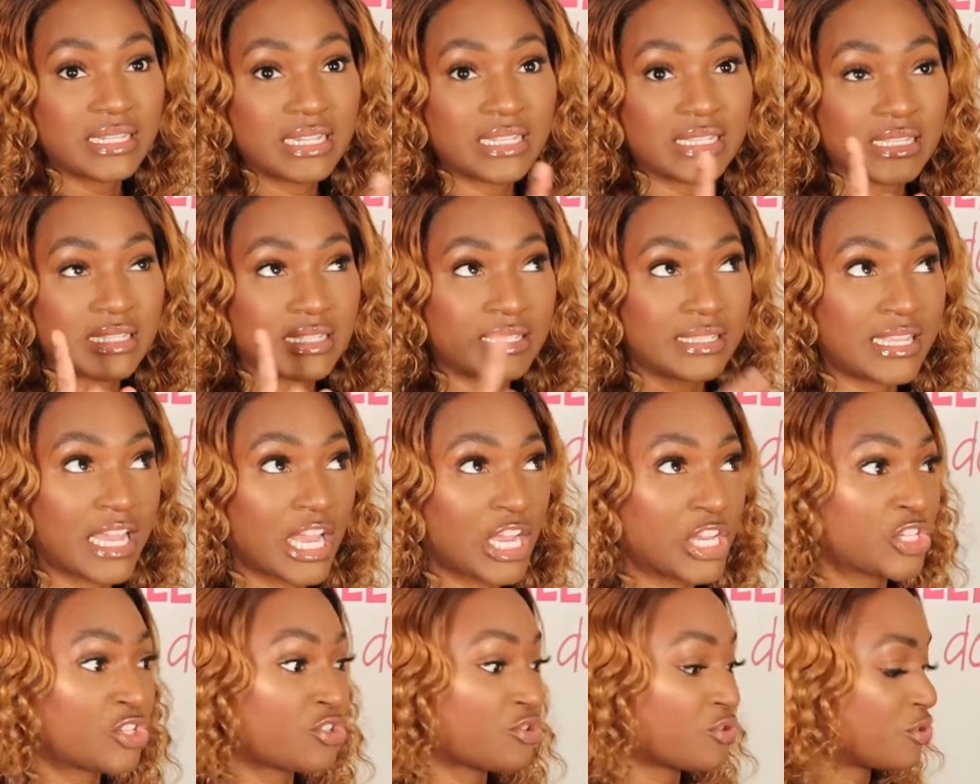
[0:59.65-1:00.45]
This is
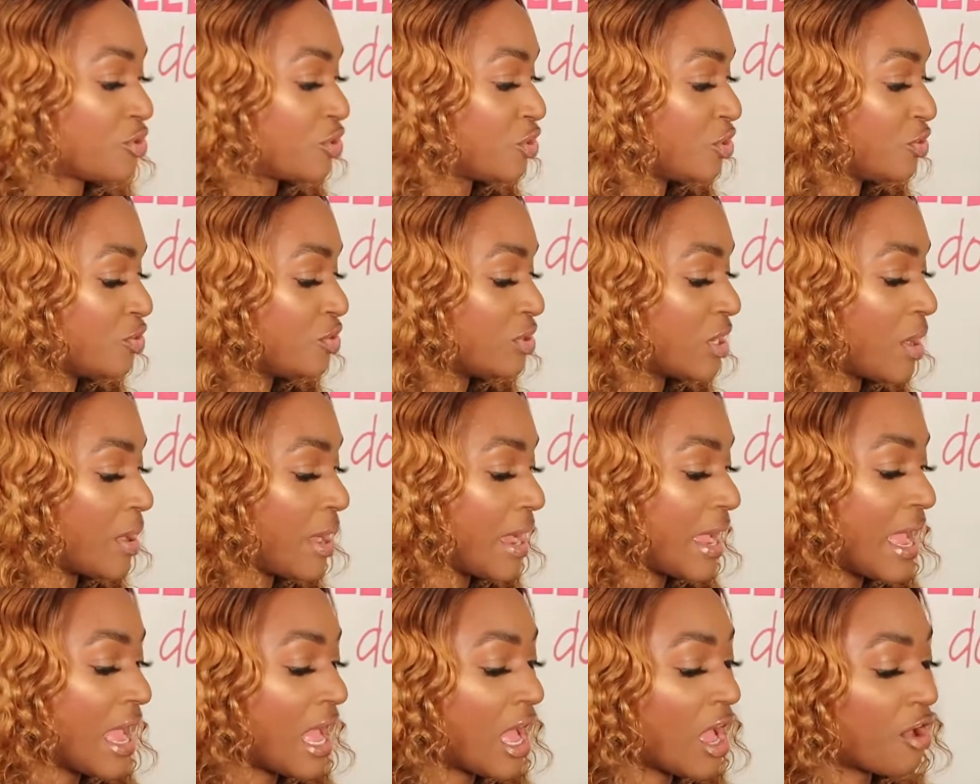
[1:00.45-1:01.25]
texture 2. Now
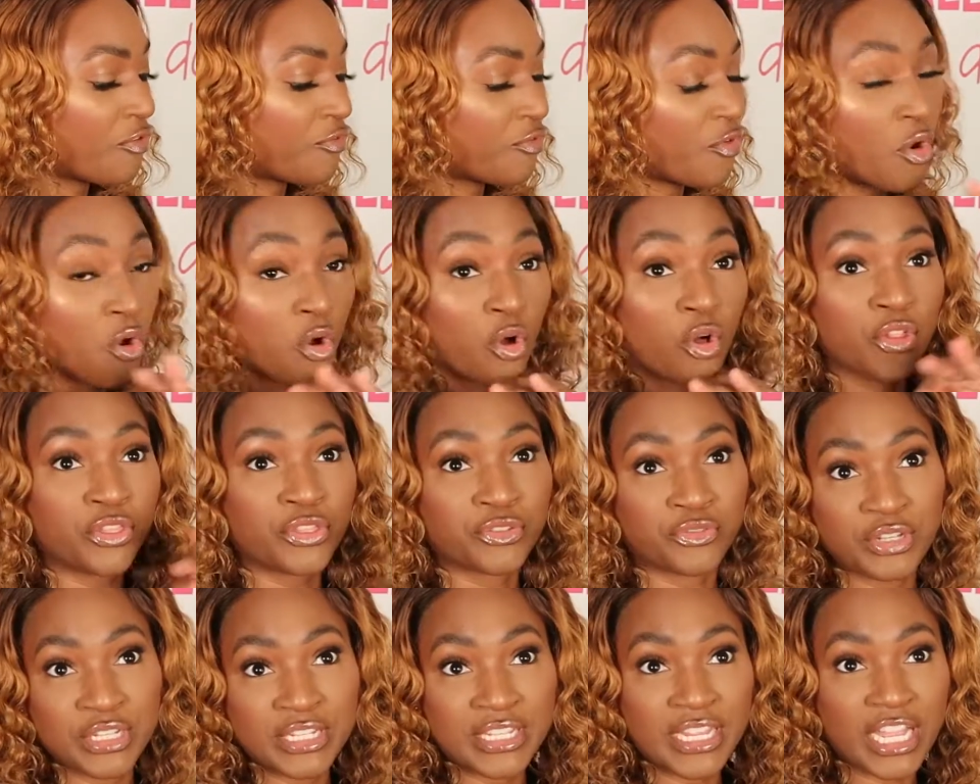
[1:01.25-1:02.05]
I have all
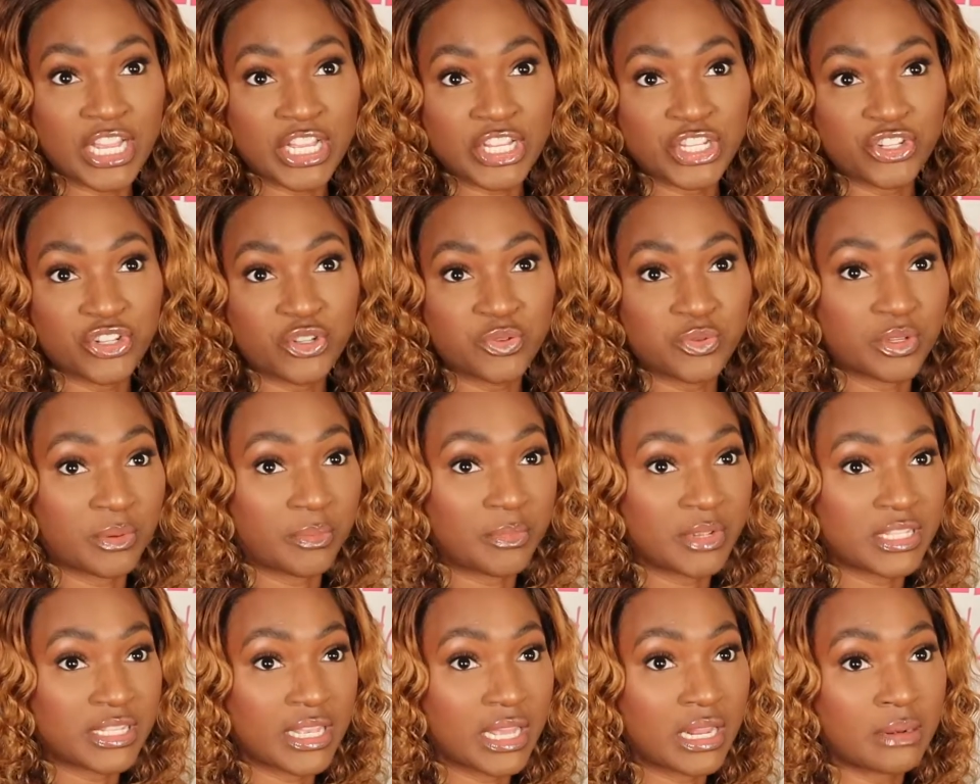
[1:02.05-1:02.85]
3 textures, which
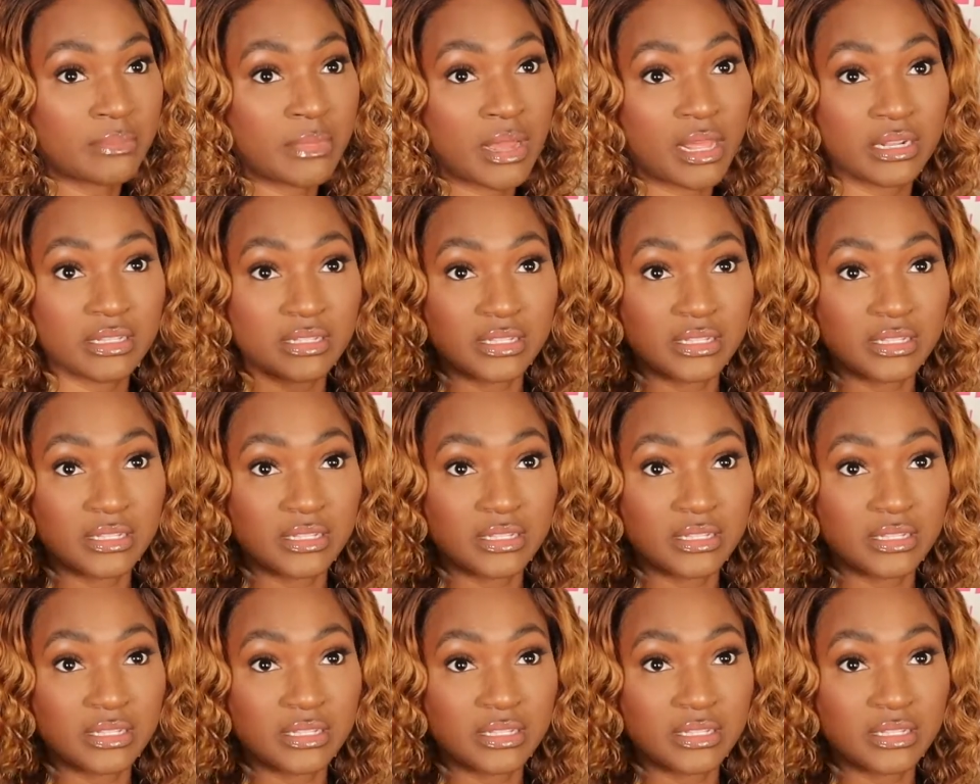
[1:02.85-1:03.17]
I'm excited about.